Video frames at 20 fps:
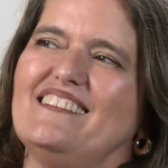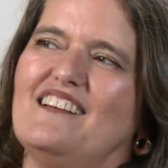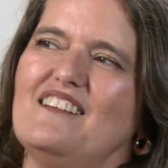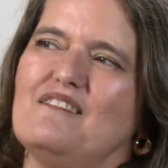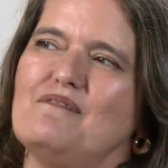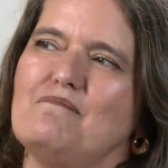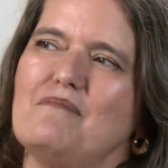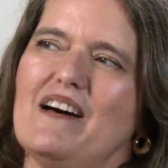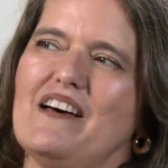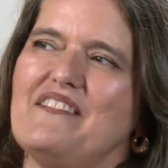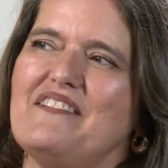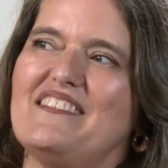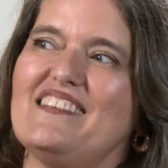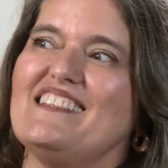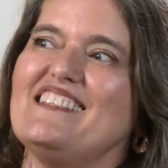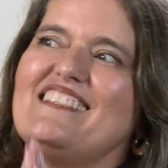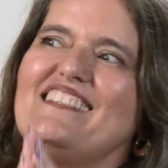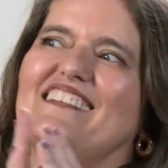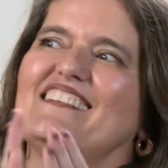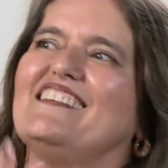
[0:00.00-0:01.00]
a month
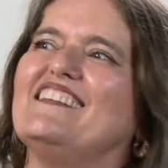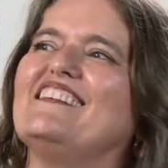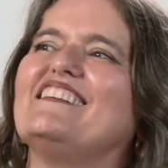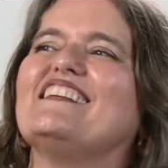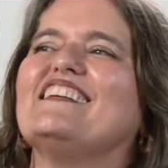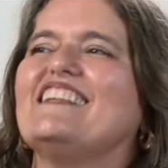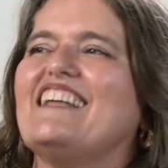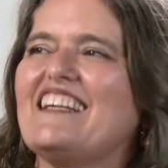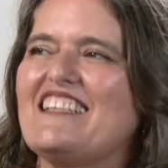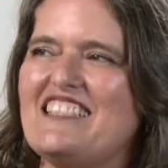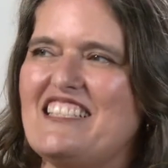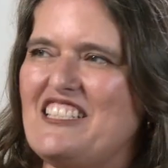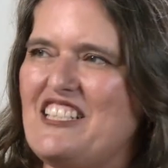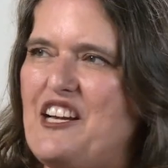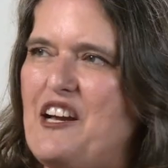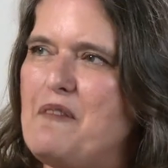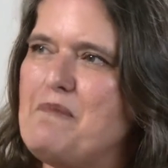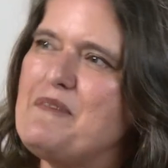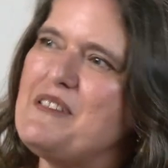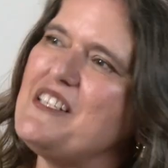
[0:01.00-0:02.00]
until the next
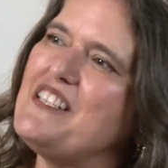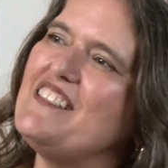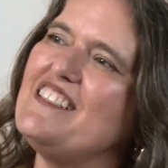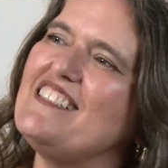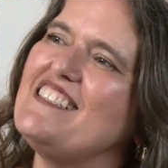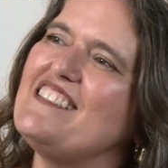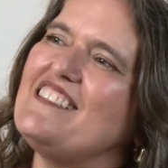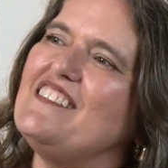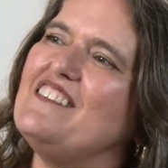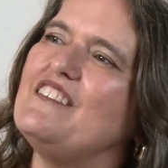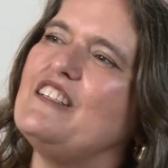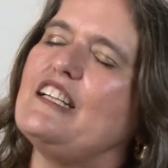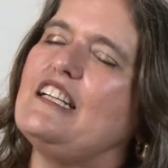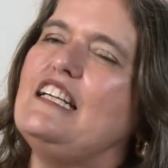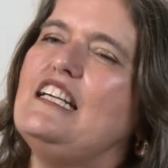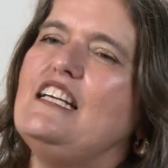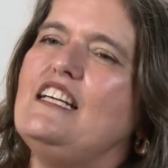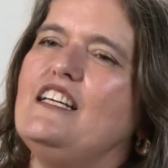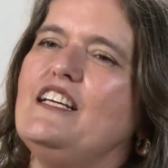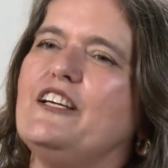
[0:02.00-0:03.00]
chapter. And so
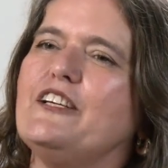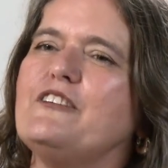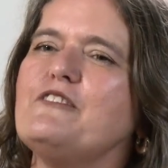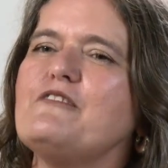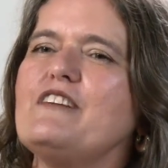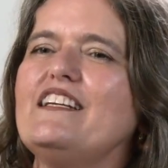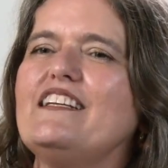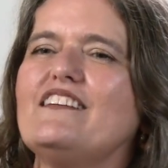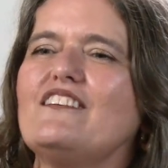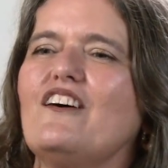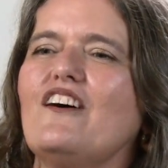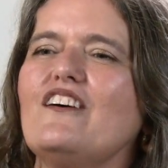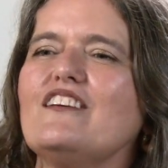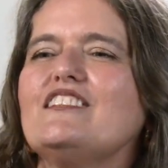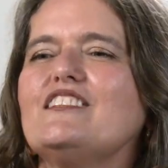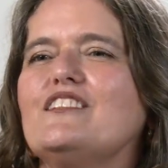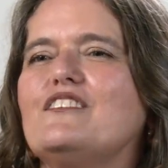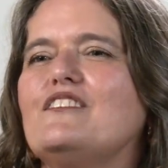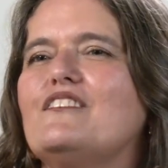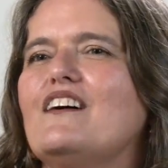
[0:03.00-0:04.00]
it created
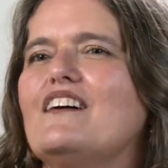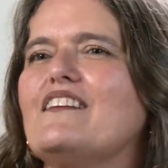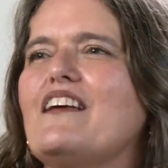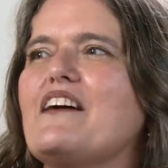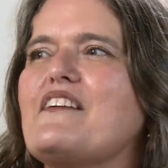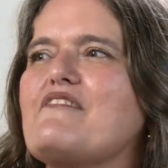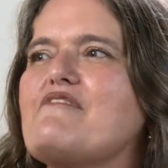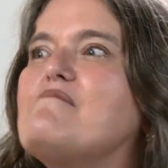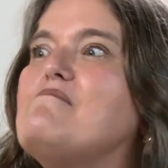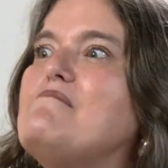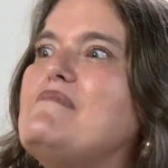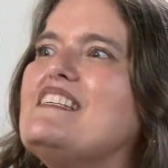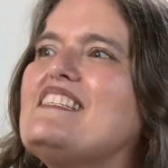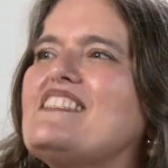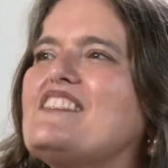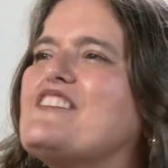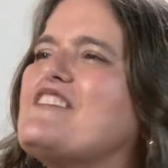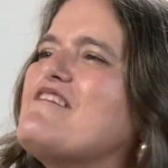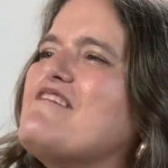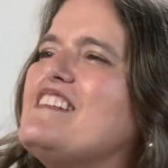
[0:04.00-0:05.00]
also a lot of
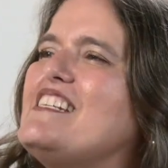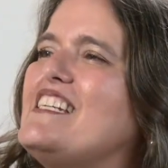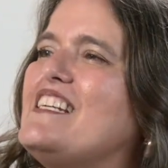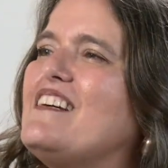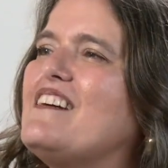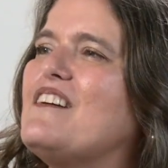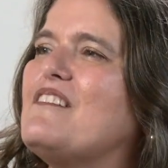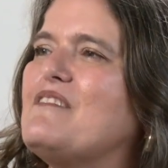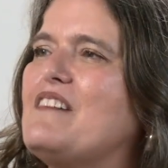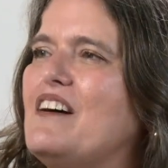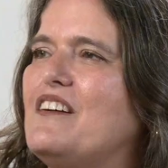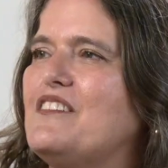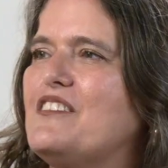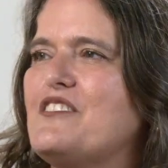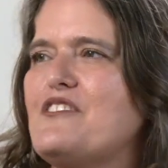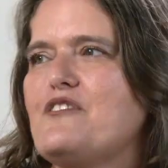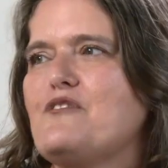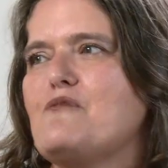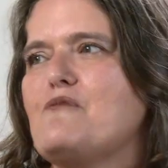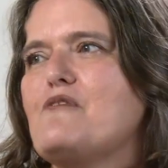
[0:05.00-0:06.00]
mystery around the
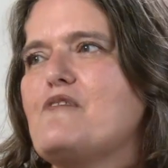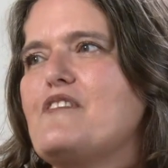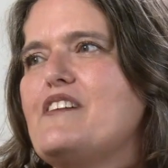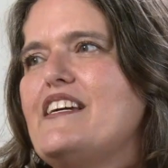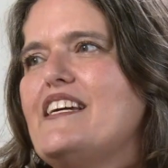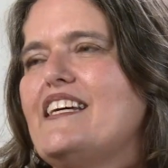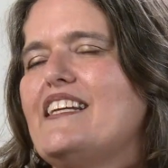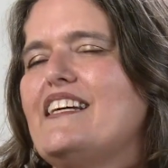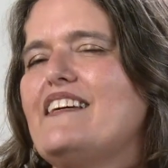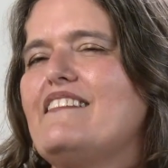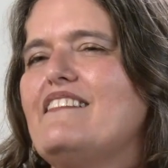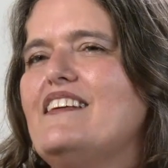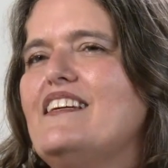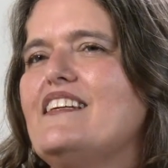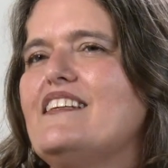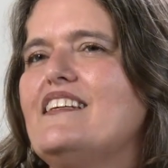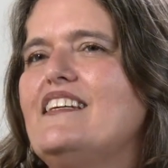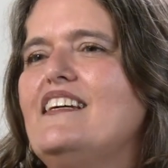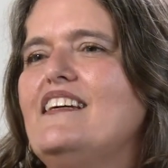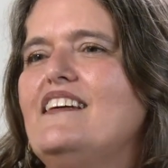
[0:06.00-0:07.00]
story, and I
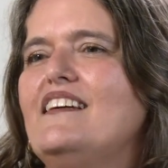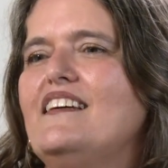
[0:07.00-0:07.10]
think